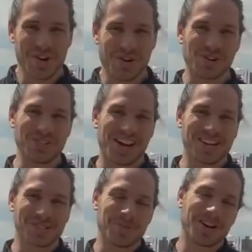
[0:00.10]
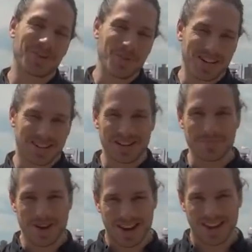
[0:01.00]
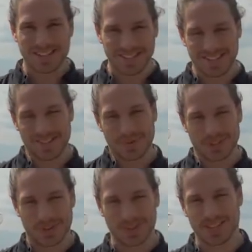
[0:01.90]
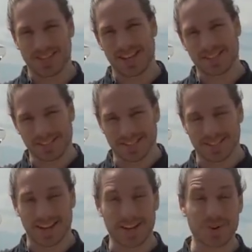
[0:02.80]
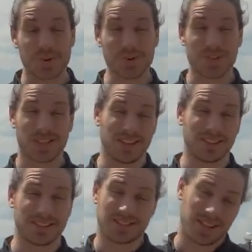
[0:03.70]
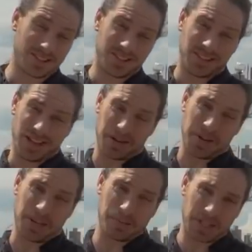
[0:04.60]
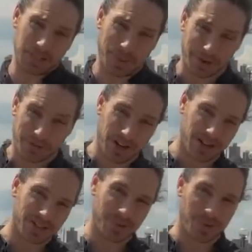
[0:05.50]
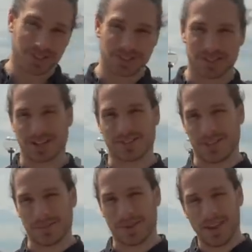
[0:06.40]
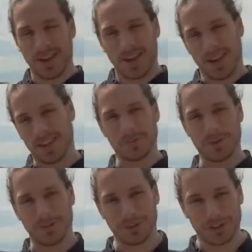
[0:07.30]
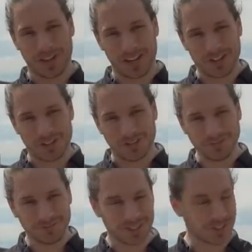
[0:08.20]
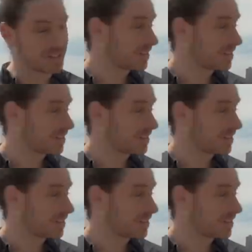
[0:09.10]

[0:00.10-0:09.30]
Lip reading: Welcome to Ask Mark week number 80. We're talking texting today, all things texting, how to make him text back faster, what to text him in this beautiful location on the